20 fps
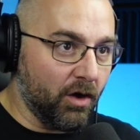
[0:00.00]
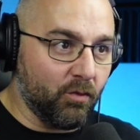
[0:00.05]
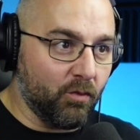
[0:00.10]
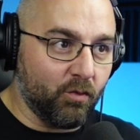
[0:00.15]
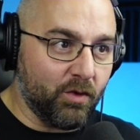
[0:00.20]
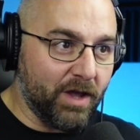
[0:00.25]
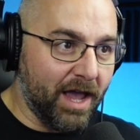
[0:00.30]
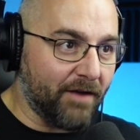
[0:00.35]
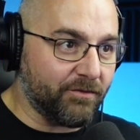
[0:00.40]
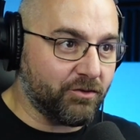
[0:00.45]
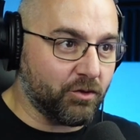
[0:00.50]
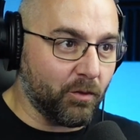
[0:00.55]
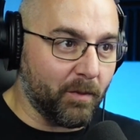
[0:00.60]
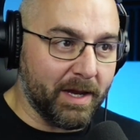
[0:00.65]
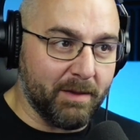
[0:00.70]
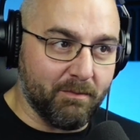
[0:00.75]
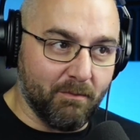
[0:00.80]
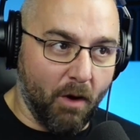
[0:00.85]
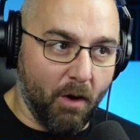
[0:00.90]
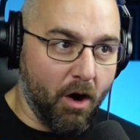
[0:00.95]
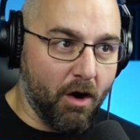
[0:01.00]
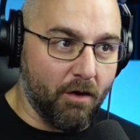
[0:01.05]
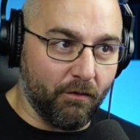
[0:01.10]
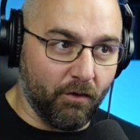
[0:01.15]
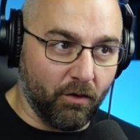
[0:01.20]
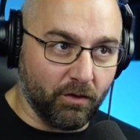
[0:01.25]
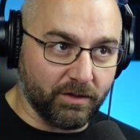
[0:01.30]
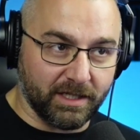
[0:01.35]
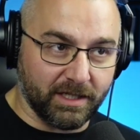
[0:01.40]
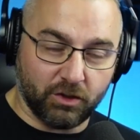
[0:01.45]
we have so many
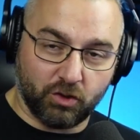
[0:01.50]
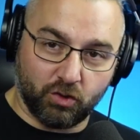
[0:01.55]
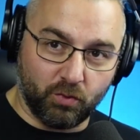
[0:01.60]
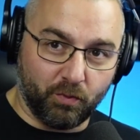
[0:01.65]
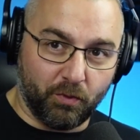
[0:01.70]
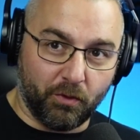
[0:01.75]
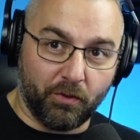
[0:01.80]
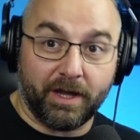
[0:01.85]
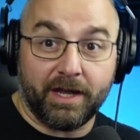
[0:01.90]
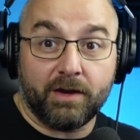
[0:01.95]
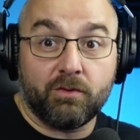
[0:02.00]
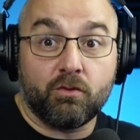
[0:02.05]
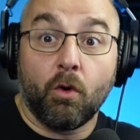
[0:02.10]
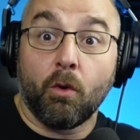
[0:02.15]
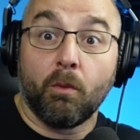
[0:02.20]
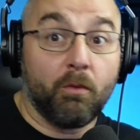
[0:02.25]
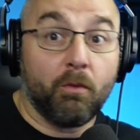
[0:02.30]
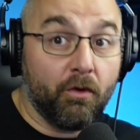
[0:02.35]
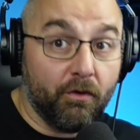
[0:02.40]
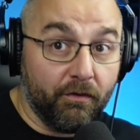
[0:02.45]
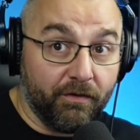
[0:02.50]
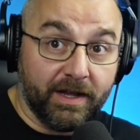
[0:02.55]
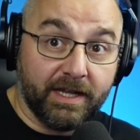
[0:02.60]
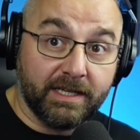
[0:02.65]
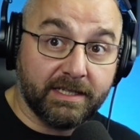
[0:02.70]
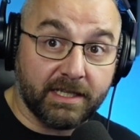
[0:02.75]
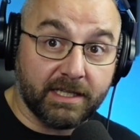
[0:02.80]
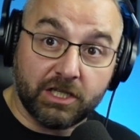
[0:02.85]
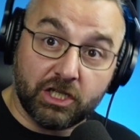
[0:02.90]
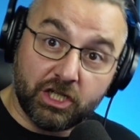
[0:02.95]
Marvels and superhero
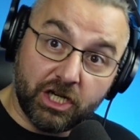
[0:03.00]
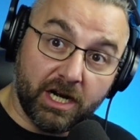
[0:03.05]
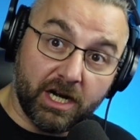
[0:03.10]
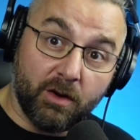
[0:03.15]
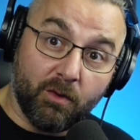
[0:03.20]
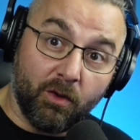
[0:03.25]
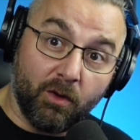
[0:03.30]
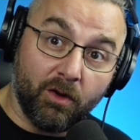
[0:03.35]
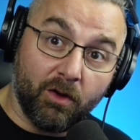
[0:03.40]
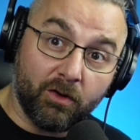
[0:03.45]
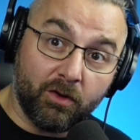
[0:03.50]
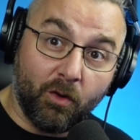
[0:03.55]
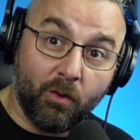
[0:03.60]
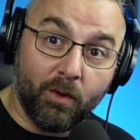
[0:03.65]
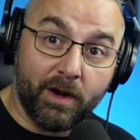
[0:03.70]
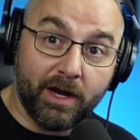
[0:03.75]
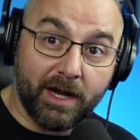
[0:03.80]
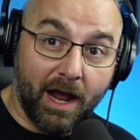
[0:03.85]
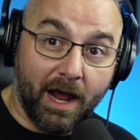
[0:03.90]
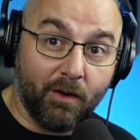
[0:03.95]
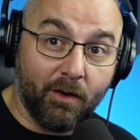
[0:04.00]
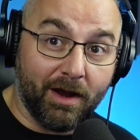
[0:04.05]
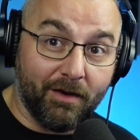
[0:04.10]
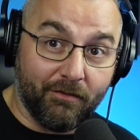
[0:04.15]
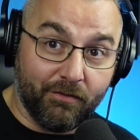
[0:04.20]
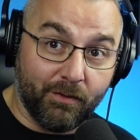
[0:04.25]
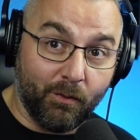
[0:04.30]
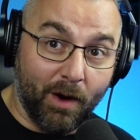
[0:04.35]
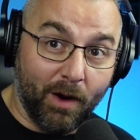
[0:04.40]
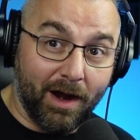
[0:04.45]
movies in general going out
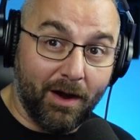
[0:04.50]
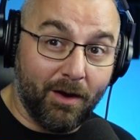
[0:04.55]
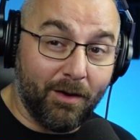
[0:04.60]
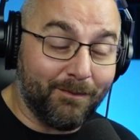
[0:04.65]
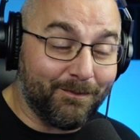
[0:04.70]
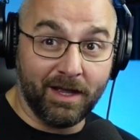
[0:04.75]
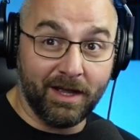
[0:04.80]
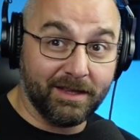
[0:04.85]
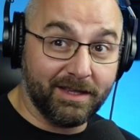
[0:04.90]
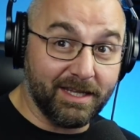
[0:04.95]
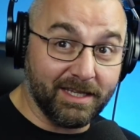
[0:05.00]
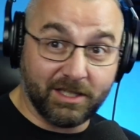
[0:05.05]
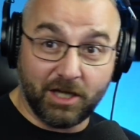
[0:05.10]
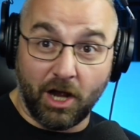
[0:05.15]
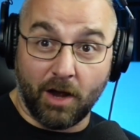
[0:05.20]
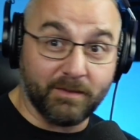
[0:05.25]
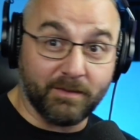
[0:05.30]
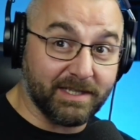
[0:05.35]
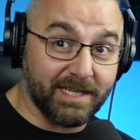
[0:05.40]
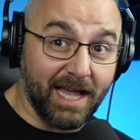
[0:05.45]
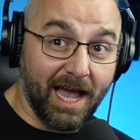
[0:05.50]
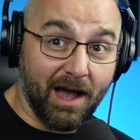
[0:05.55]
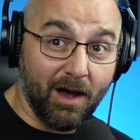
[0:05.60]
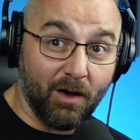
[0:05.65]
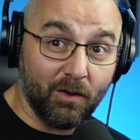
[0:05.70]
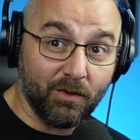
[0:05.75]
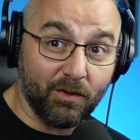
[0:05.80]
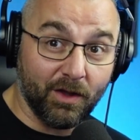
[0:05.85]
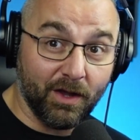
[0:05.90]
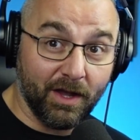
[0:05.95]
everywhere, this comes
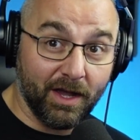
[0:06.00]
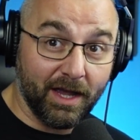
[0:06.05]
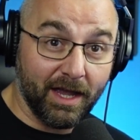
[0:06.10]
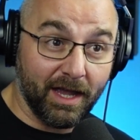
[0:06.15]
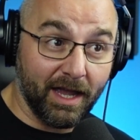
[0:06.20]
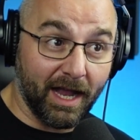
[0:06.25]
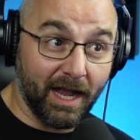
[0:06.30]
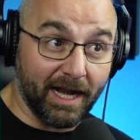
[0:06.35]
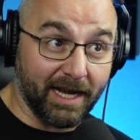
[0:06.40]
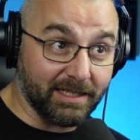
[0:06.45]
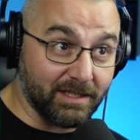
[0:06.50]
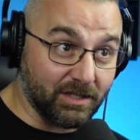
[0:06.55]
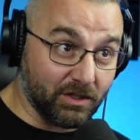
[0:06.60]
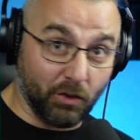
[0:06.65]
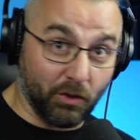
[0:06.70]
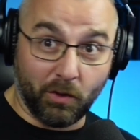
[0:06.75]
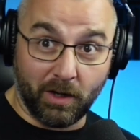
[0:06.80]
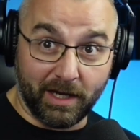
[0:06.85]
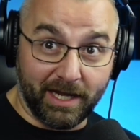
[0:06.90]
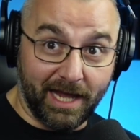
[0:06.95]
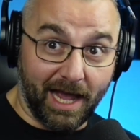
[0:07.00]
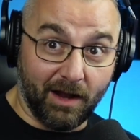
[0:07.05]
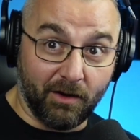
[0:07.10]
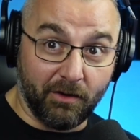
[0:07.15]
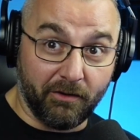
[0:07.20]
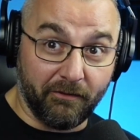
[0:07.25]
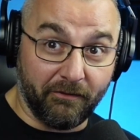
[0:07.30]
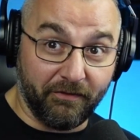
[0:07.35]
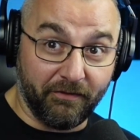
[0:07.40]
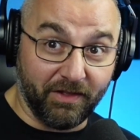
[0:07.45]
out and it's totally out
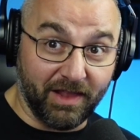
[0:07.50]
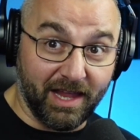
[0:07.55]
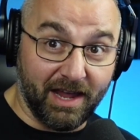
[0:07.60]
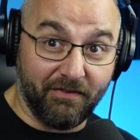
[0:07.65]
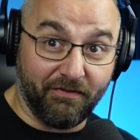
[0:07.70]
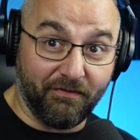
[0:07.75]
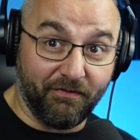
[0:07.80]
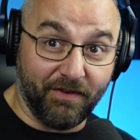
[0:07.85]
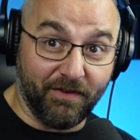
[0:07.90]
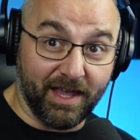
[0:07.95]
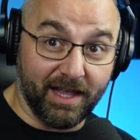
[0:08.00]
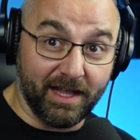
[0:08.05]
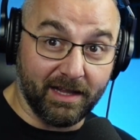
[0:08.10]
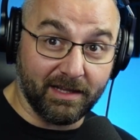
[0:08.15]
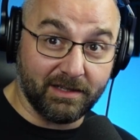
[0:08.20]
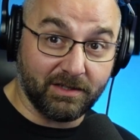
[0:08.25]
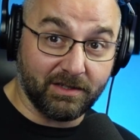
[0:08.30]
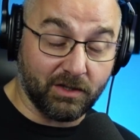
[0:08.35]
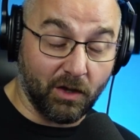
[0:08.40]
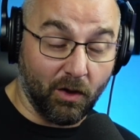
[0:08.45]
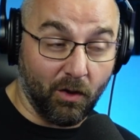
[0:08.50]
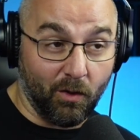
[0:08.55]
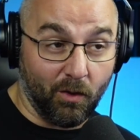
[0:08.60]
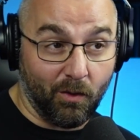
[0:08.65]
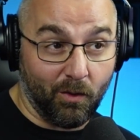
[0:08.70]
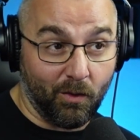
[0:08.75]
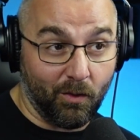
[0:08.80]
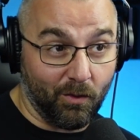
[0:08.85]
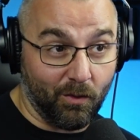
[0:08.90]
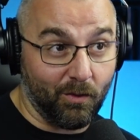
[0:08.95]
of left field,
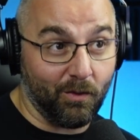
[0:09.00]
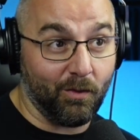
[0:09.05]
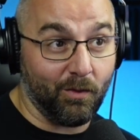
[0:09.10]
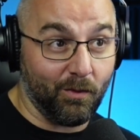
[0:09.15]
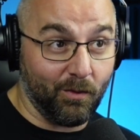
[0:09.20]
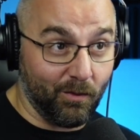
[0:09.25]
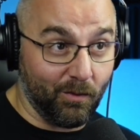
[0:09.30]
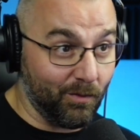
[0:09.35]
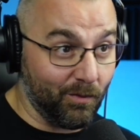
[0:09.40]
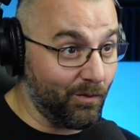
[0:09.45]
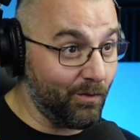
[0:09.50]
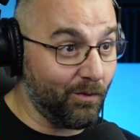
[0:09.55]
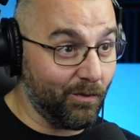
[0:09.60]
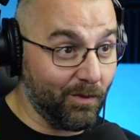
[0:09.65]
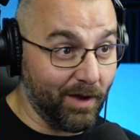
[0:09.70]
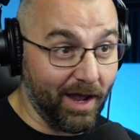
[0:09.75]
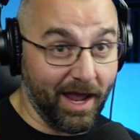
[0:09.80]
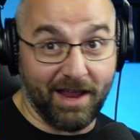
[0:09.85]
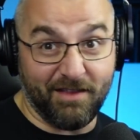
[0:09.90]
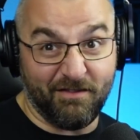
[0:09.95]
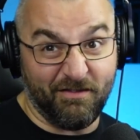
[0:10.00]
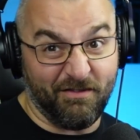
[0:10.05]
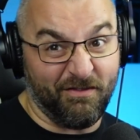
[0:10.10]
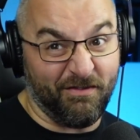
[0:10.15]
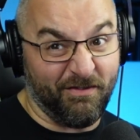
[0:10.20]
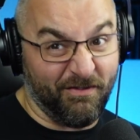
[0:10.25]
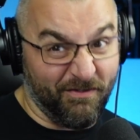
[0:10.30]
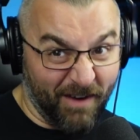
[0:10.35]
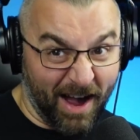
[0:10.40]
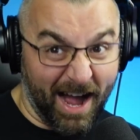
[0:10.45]
so... and
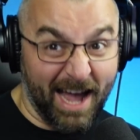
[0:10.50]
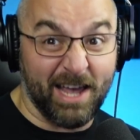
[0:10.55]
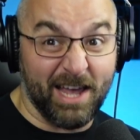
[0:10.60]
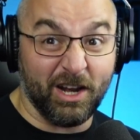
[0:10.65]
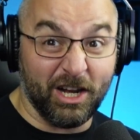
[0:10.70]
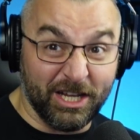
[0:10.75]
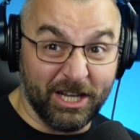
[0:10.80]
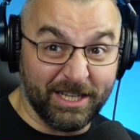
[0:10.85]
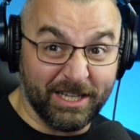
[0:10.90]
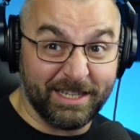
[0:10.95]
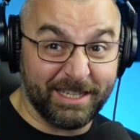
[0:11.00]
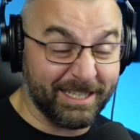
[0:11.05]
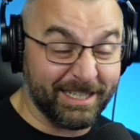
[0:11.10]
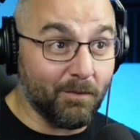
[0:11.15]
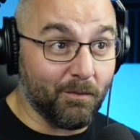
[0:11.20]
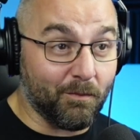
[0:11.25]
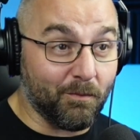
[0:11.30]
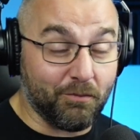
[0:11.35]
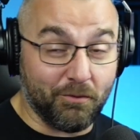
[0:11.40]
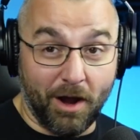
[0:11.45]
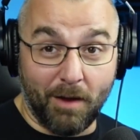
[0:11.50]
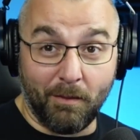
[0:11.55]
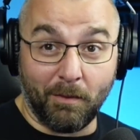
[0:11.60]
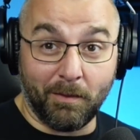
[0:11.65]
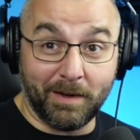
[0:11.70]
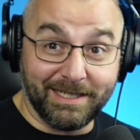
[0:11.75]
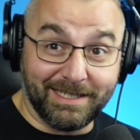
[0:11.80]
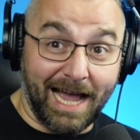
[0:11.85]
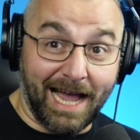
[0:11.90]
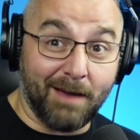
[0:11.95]
violent.
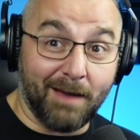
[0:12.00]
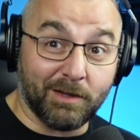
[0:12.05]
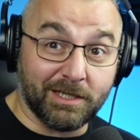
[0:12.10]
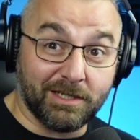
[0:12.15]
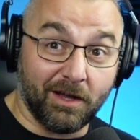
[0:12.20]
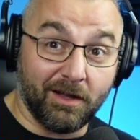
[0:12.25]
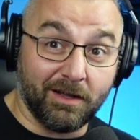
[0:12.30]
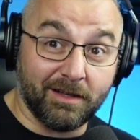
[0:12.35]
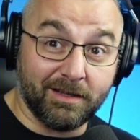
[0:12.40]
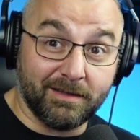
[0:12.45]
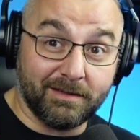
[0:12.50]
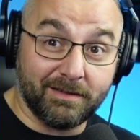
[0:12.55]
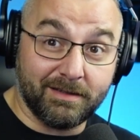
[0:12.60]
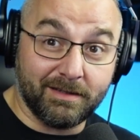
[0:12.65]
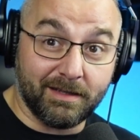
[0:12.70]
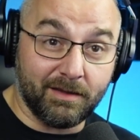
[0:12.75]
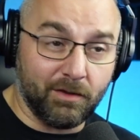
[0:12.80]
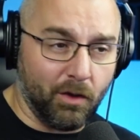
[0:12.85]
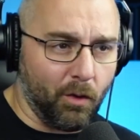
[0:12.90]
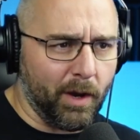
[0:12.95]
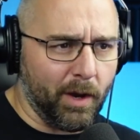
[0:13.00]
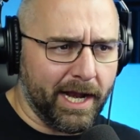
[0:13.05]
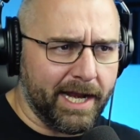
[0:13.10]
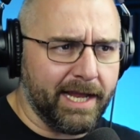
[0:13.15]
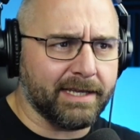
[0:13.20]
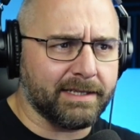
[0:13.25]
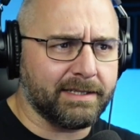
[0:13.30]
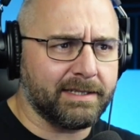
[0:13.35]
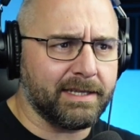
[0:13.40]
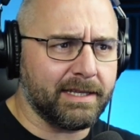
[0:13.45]
Probably is Amazon. No, it
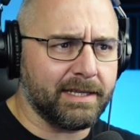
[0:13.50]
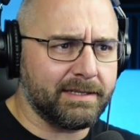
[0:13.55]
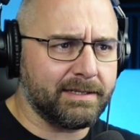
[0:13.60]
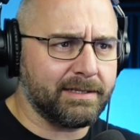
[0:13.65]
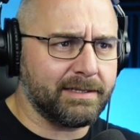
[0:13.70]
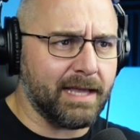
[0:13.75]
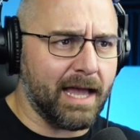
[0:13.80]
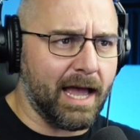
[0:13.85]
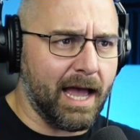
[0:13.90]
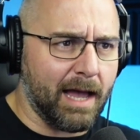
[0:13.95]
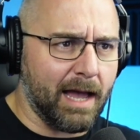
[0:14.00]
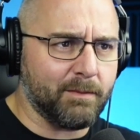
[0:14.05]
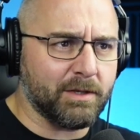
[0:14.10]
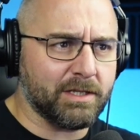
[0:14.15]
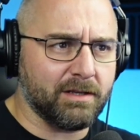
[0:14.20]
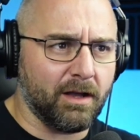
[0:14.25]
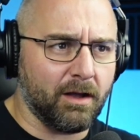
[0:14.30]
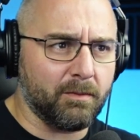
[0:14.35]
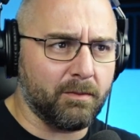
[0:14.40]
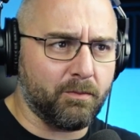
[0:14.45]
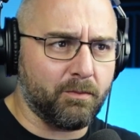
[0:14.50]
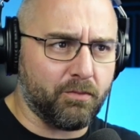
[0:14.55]
is. It's Amazon